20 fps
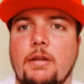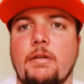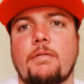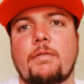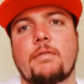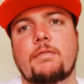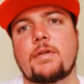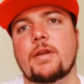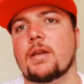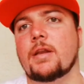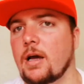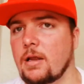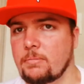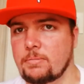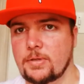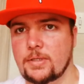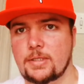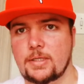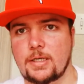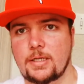to
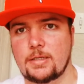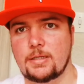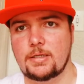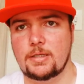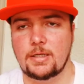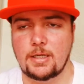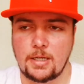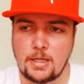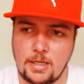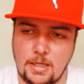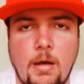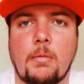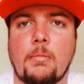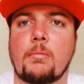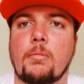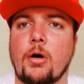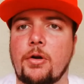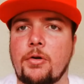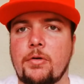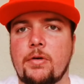59%.
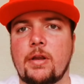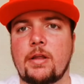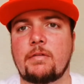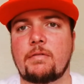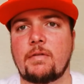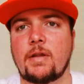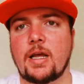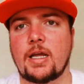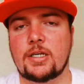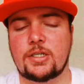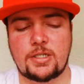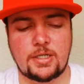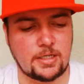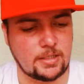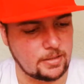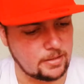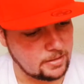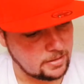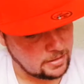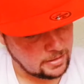Moderately
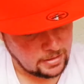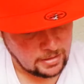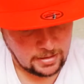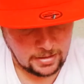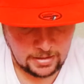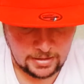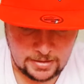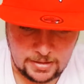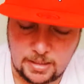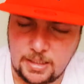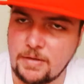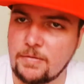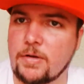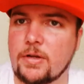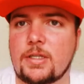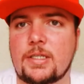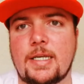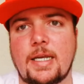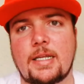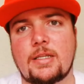flashing, it's going to give you a
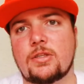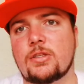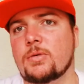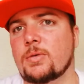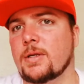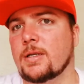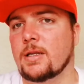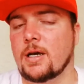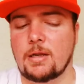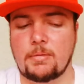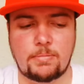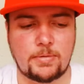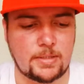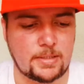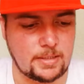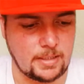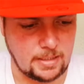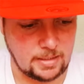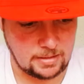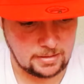10 to 29%,
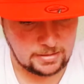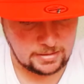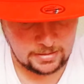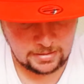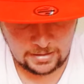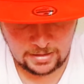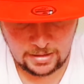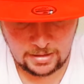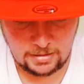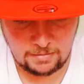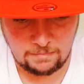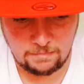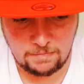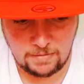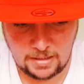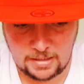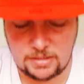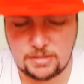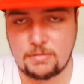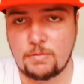and then
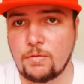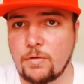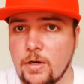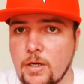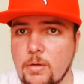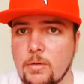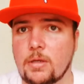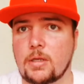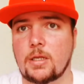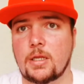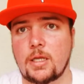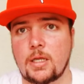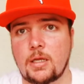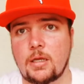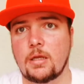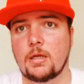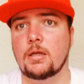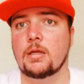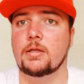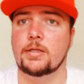flashes frequently,
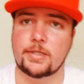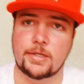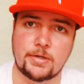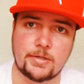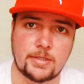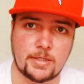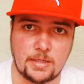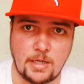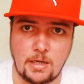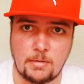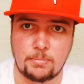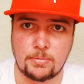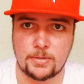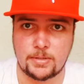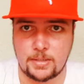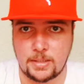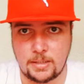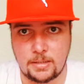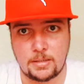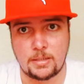0 to 9%.
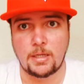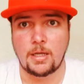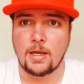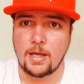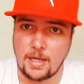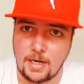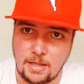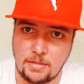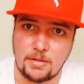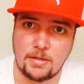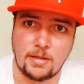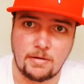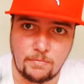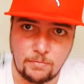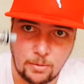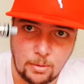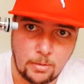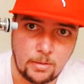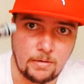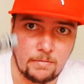And I think that
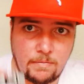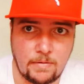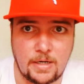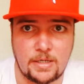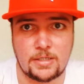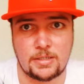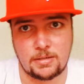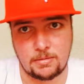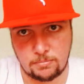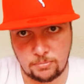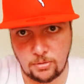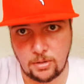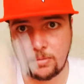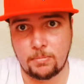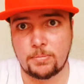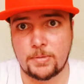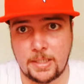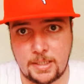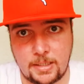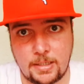frequently flashes will probably
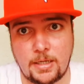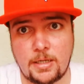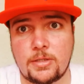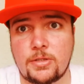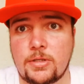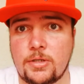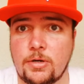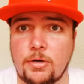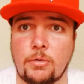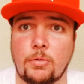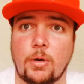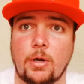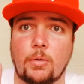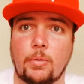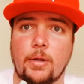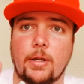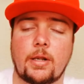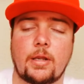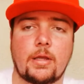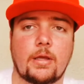take it down to 0 quite
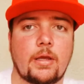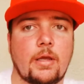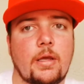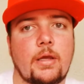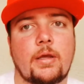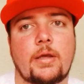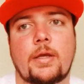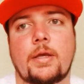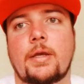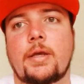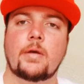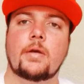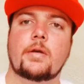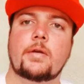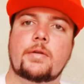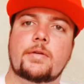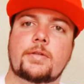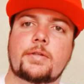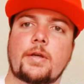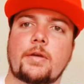quickly.
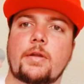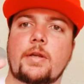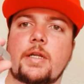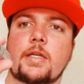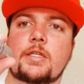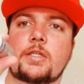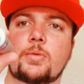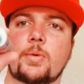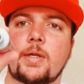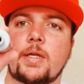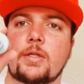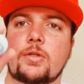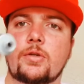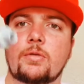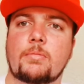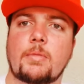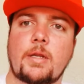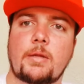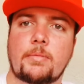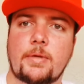So it is 22
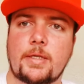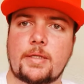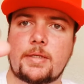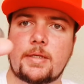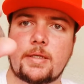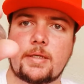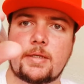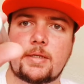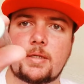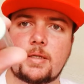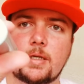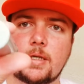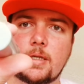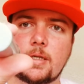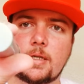millimeters in